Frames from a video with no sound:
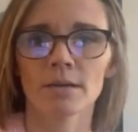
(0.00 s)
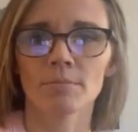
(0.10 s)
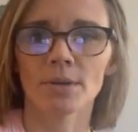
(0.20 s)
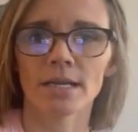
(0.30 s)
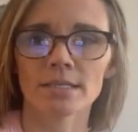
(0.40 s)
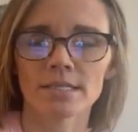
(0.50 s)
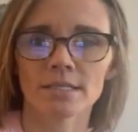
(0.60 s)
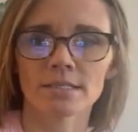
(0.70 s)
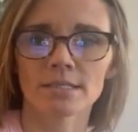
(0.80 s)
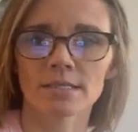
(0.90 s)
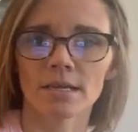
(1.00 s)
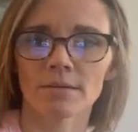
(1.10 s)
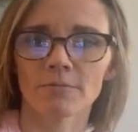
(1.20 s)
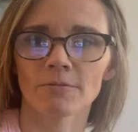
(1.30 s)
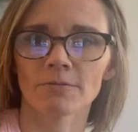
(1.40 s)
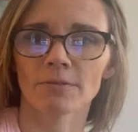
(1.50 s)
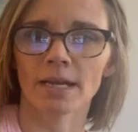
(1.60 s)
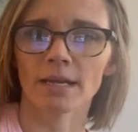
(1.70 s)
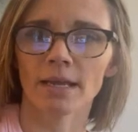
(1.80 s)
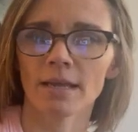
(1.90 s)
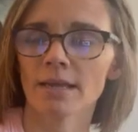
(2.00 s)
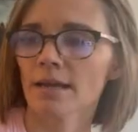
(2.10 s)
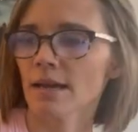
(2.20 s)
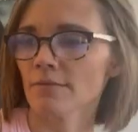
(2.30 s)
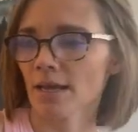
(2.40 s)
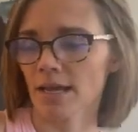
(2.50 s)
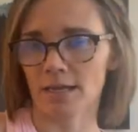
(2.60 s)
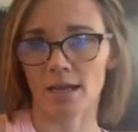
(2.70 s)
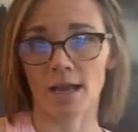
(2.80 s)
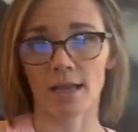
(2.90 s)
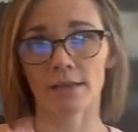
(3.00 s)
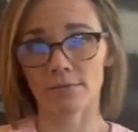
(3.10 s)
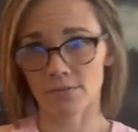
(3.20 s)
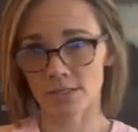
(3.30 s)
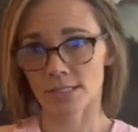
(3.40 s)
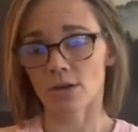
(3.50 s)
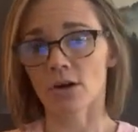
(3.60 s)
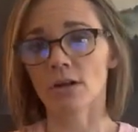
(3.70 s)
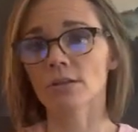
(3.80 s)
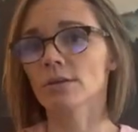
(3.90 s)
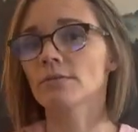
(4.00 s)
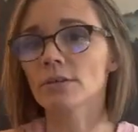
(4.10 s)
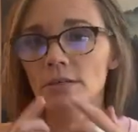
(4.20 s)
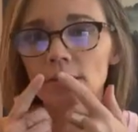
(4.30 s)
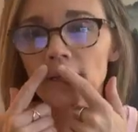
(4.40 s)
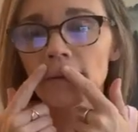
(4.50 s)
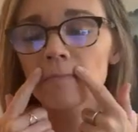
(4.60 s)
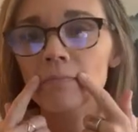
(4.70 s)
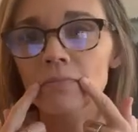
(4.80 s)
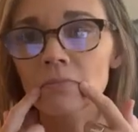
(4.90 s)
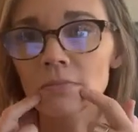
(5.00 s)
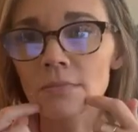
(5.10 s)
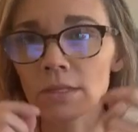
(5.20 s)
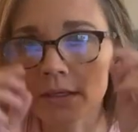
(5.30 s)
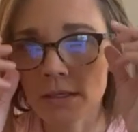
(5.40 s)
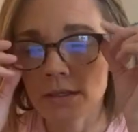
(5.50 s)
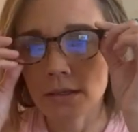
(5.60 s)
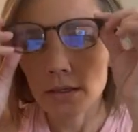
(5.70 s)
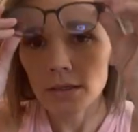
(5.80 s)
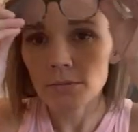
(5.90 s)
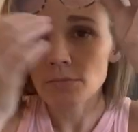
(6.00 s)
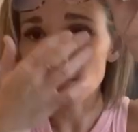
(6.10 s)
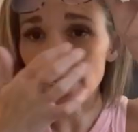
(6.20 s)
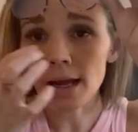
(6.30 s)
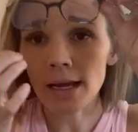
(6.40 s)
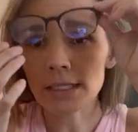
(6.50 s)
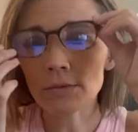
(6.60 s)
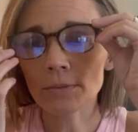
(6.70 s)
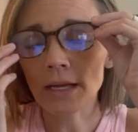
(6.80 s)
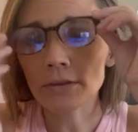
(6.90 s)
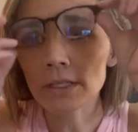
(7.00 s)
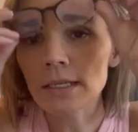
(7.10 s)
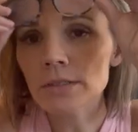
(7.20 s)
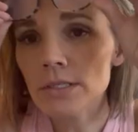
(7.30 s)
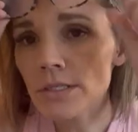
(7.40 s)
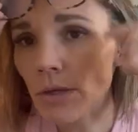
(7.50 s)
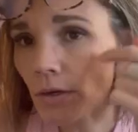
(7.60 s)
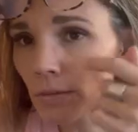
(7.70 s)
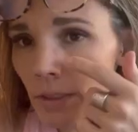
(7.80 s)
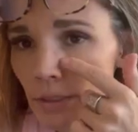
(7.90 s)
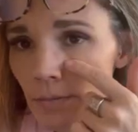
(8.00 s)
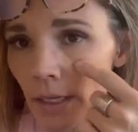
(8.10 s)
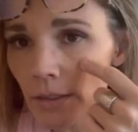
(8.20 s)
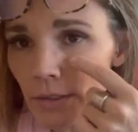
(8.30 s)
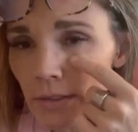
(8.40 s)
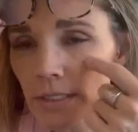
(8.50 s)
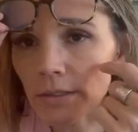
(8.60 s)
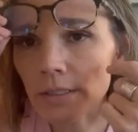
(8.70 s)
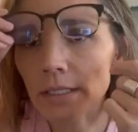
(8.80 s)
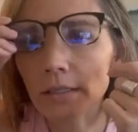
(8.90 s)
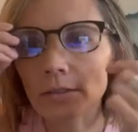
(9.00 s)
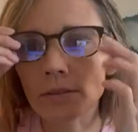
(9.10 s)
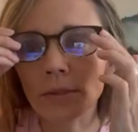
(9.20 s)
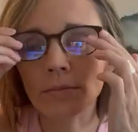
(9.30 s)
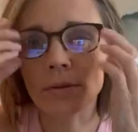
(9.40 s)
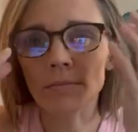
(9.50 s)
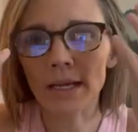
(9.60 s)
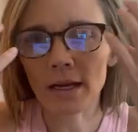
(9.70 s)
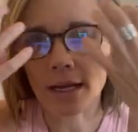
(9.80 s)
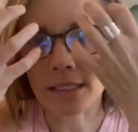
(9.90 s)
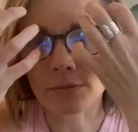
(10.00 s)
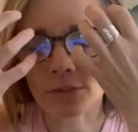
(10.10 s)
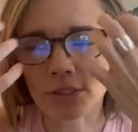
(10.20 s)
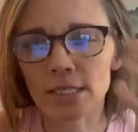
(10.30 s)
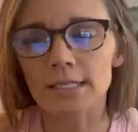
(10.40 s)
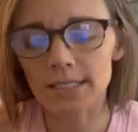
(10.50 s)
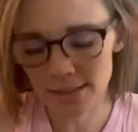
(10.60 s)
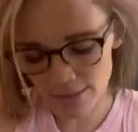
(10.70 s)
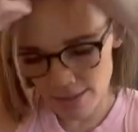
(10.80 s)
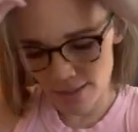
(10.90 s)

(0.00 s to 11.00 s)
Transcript: but since um, Friday, I've had hives all over. Um, my eyes were bad. They're getting so much better. You can still see a little bit, but my eyes were just,